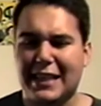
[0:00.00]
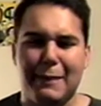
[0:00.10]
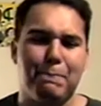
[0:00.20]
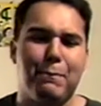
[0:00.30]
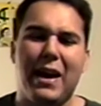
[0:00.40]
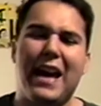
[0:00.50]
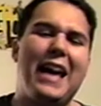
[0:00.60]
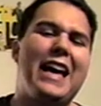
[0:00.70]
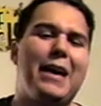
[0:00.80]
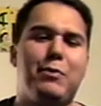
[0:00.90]
And
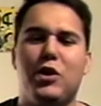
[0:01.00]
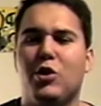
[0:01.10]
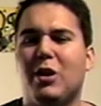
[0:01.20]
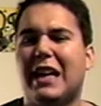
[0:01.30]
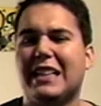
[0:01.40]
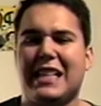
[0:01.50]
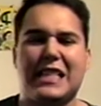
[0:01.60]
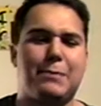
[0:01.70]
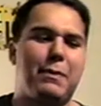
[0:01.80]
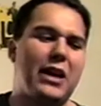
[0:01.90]
babe, you ought to
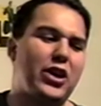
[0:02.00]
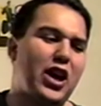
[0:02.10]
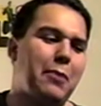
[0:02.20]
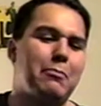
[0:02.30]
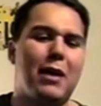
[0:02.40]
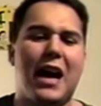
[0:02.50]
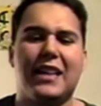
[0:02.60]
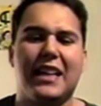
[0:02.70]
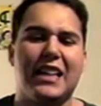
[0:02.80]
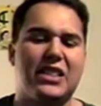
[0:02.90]
speak your
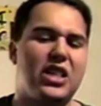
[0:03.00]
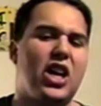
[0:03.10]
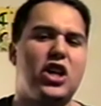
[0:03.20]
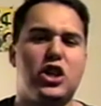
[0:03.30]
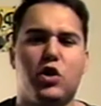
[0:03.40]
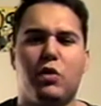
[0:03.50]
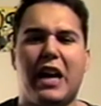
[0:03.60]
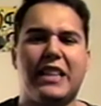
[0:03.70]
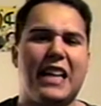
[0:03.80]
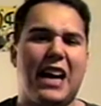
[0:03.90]
mind. I tell you
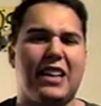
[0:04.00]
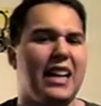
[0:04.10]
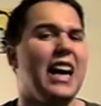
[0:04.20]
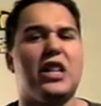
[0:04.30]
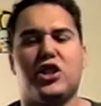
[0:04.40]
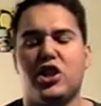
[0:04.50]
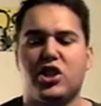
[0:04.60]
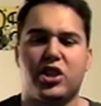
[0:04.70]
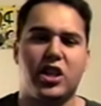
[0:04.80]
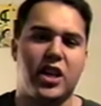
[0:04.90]
right now
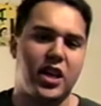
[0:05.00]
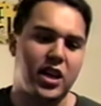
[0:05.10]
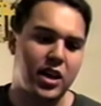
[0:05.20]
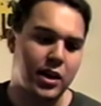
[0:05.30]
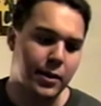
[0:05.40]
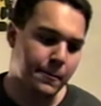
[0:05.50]
consciously.